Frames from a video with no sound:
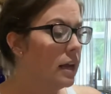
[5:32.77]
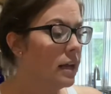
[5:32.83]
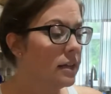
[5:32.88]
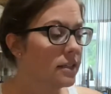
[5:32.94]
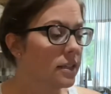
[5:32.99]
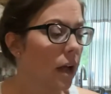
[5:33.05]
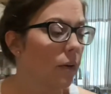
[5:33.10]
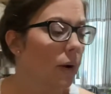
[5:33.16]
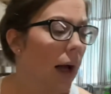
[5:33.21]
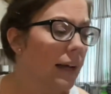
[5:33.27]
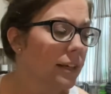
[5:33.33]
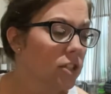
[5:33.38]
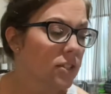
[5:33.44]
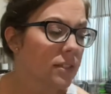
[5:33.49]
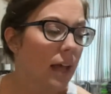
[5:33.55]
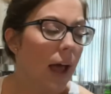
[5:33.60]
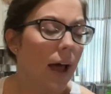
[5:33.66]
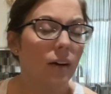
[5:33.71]
So I
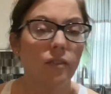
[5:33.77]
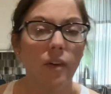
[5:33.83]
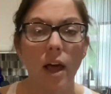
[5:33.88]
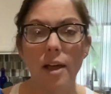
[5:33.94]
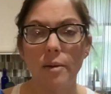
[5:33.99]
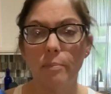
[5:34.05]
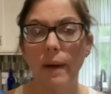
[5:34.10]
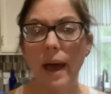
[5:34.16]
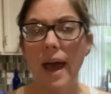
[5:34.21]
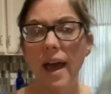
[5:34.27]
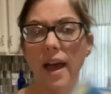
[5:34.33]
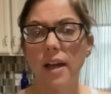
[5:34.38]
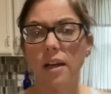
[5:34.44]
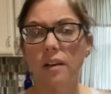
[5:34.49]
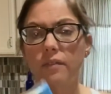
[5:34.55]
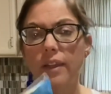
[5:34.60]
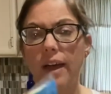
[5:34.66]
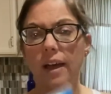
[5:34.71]
just have a bag
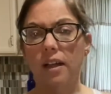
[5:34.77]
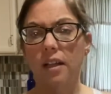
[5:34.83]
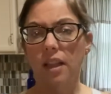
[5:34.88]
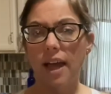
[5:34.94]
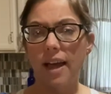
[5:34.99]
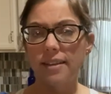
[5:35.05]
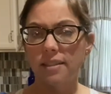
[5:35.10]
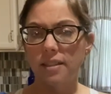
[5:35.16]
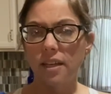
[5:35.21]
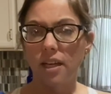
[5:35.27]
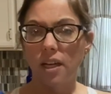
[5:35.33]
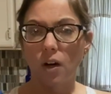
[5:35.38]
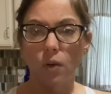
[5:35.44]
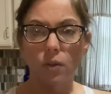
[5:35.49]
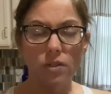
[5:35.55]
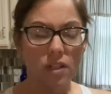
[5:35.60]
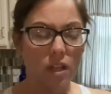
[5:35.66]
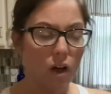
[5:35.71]
of that classic
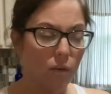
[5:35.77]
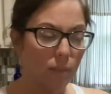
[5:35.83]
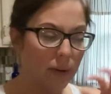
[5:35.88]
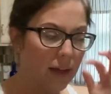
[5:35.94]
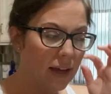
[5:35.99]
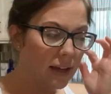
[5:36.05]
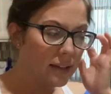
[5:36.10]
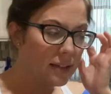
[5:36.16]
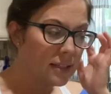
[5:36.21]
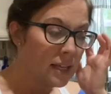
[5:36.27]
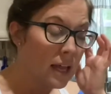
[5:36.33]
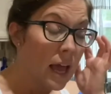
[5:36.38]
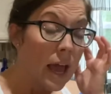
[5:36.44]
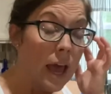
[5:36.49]
coleslaw mix,